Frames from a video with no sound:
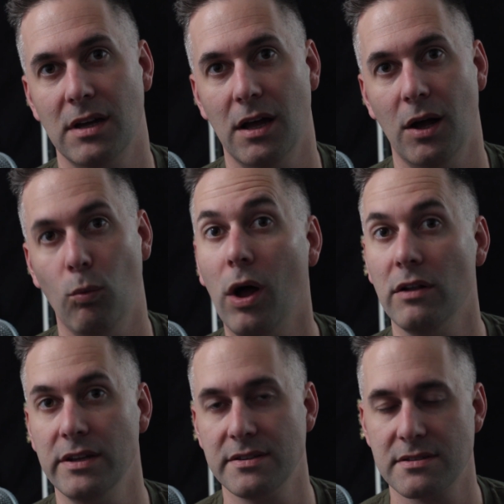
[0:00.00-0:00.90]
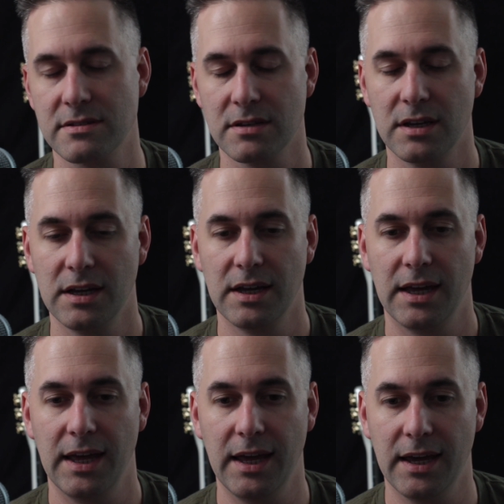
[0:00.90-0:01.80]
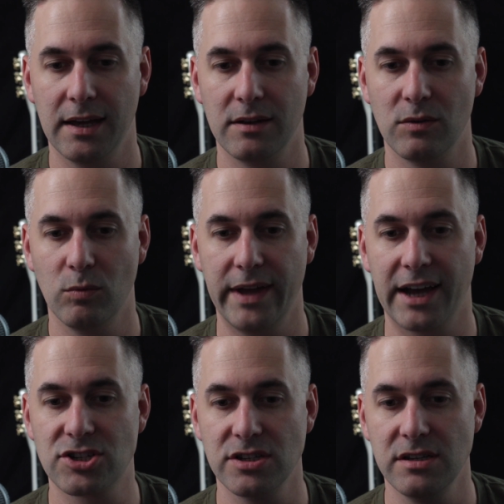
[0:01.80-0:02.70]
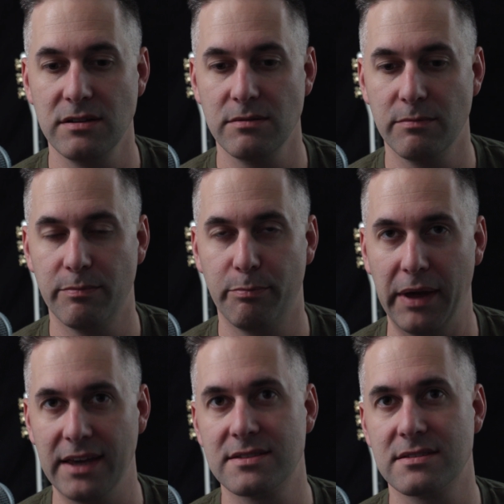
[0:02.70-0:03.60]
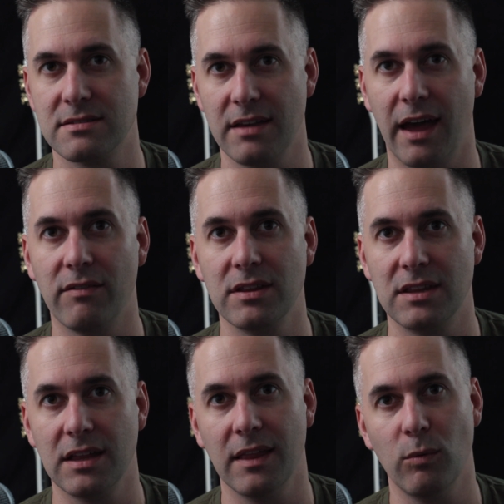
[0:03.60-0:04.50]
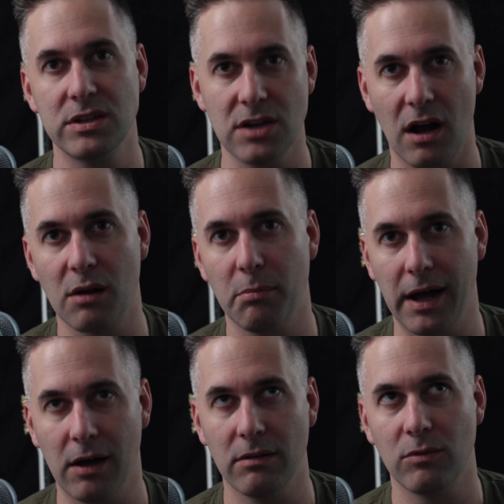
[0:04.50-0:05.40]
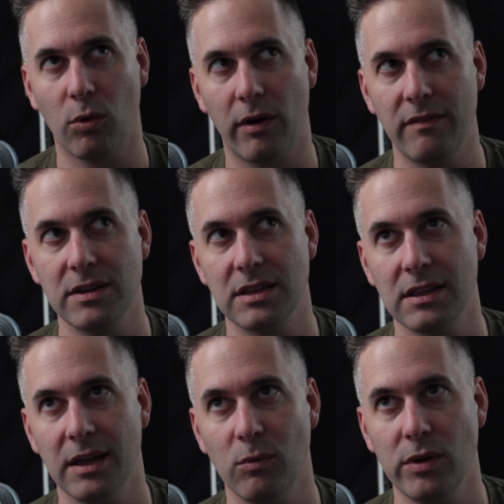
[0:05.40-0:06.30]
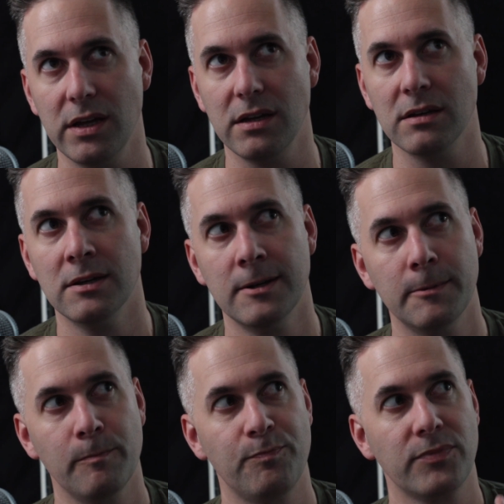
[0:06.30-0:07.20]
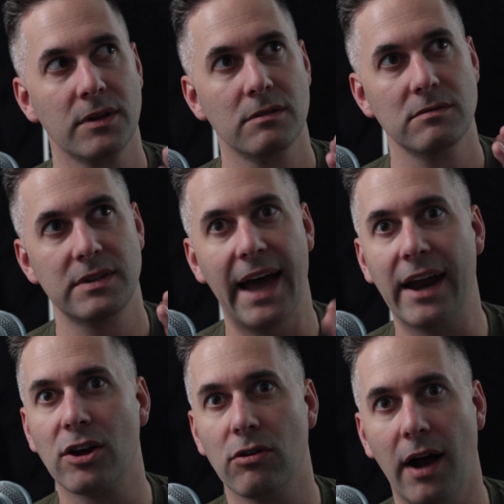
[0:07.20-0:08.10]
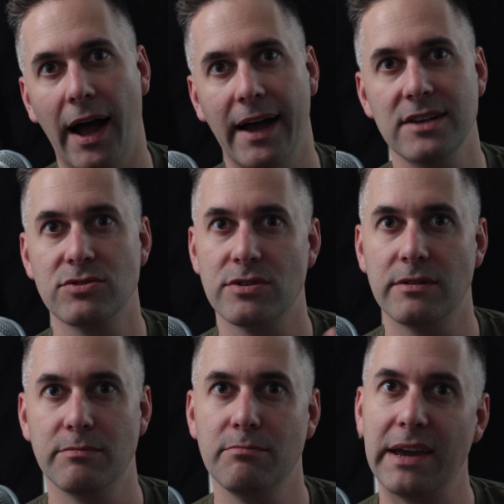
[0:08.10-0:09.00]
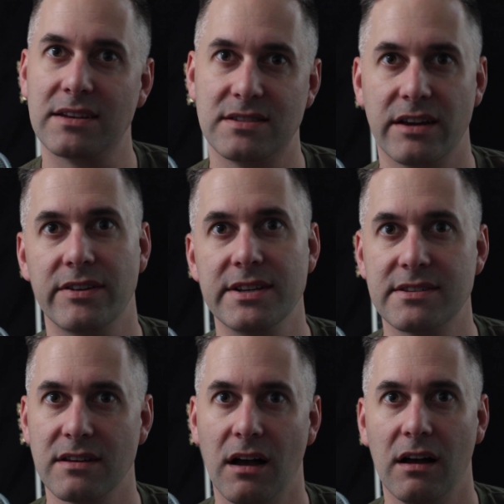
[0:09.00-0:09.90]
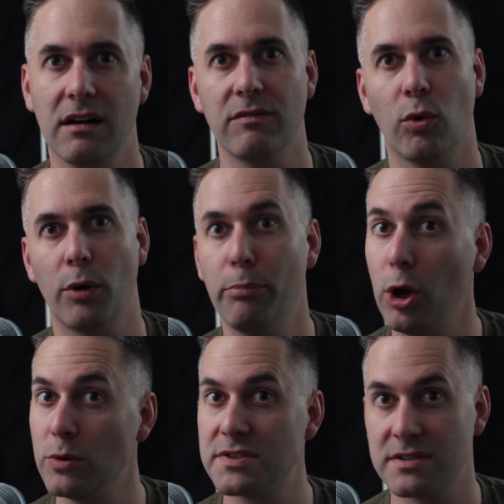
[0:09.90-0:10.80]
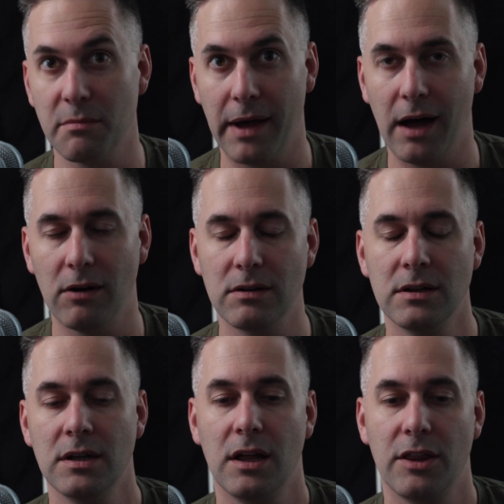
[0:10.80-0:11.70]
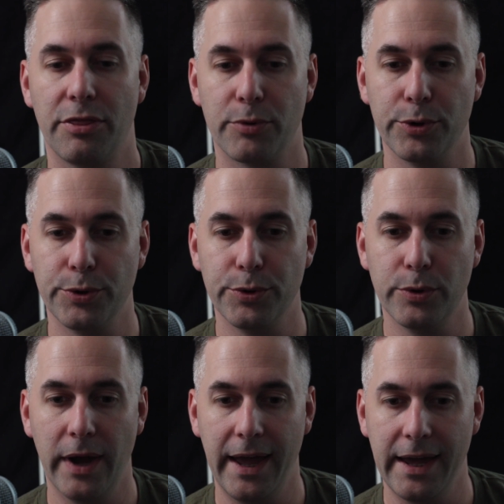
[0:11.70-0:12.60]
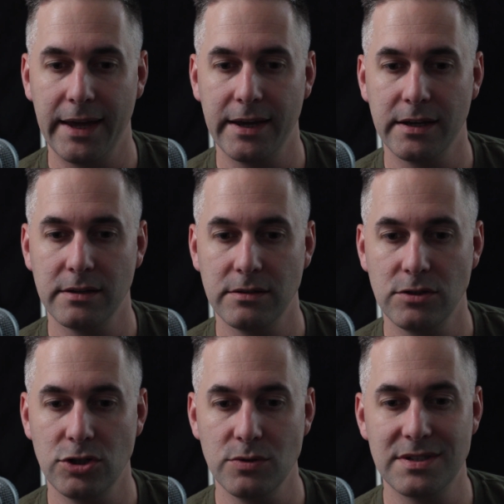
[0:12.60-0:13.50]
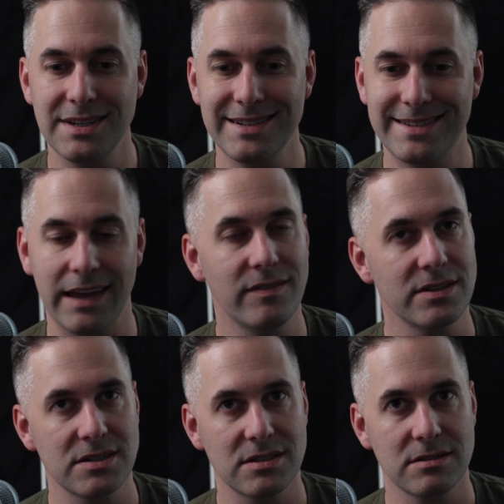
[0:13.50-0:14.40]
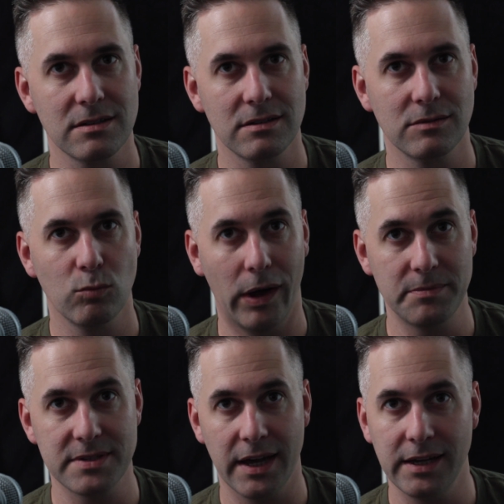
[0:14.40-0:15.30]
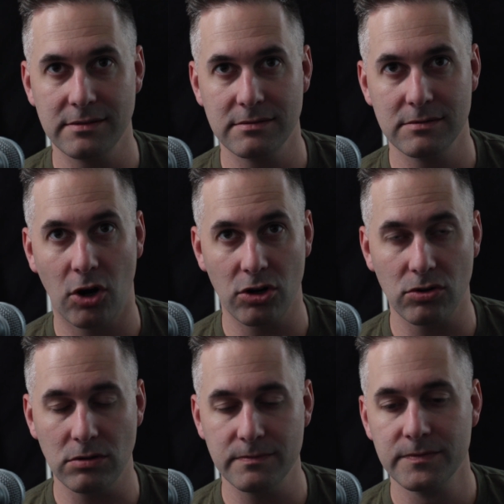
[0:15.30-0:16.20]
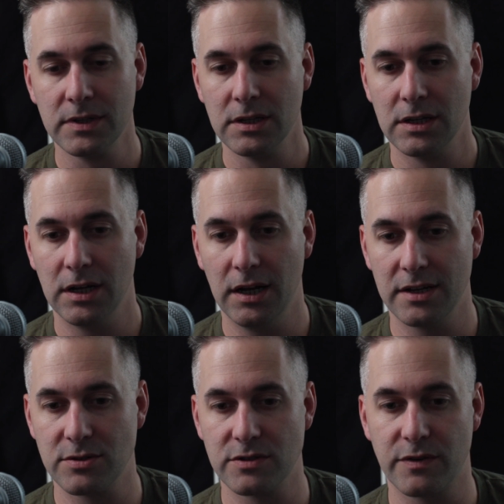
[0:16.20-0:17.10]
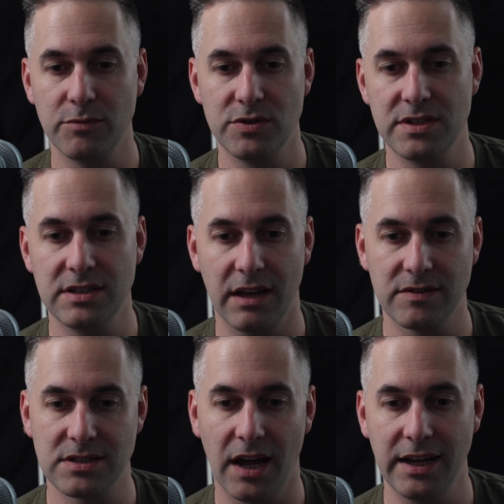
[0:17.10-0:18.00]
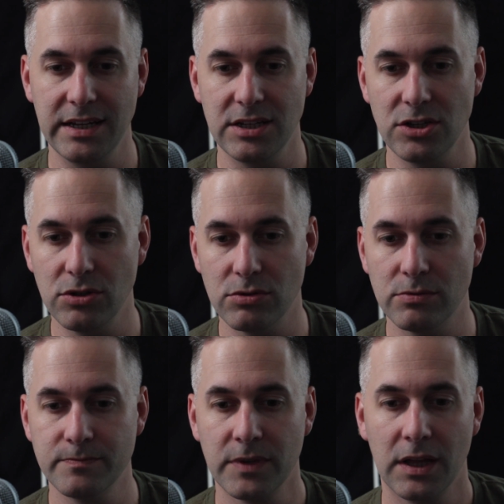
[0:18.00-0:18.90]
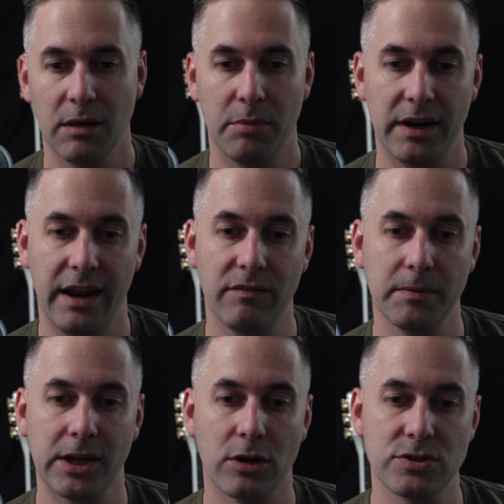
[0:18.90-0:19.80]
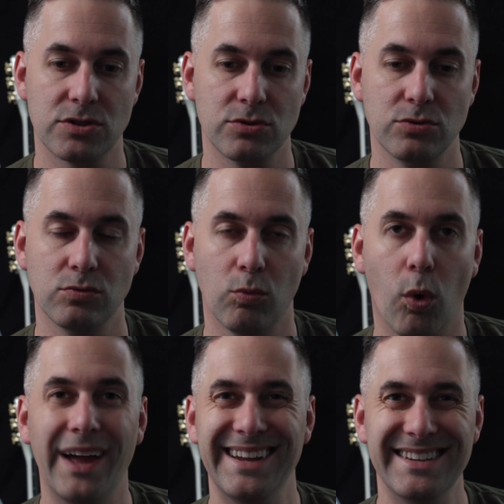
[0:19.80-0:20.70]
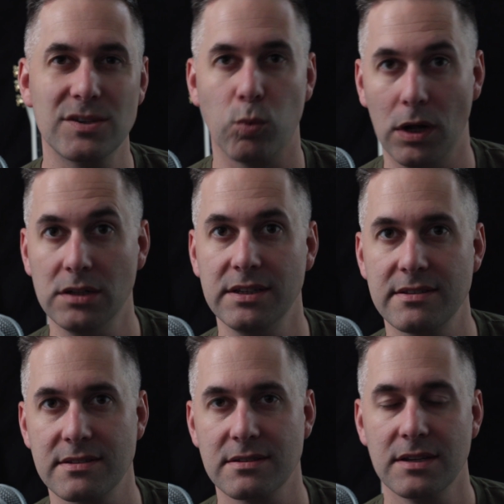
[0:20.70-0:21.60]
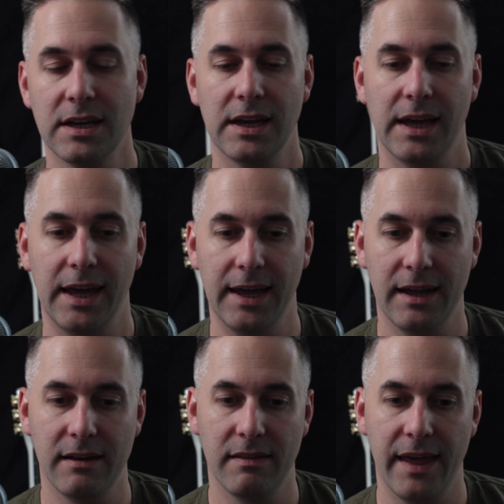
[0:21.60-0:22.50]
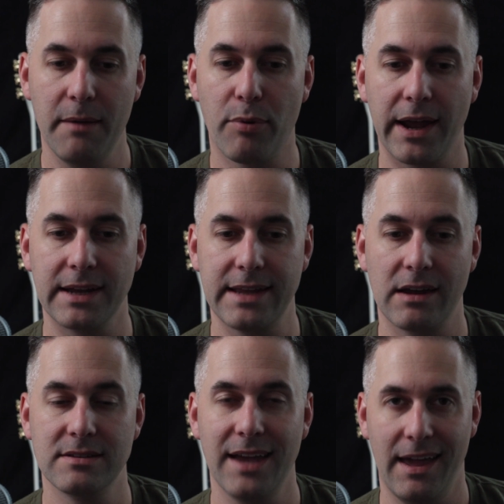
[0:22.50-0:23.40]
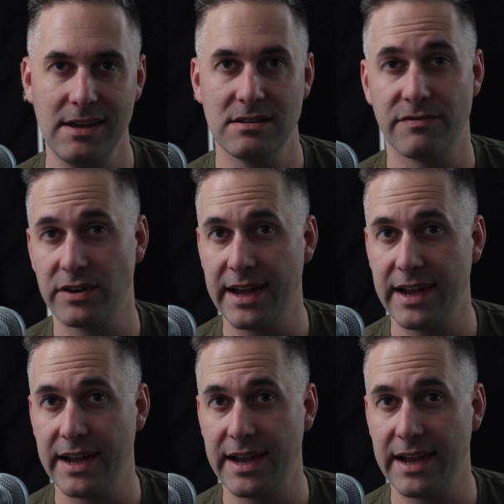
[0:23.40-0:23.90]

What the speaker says: wellness. And we actually base everything that we talk about or everything that we categorize or make series of or posts about through a UC Davis website article. So it's from ucdavis.edu, but it inevitably goes through what is wellness, and they break it down into 8 different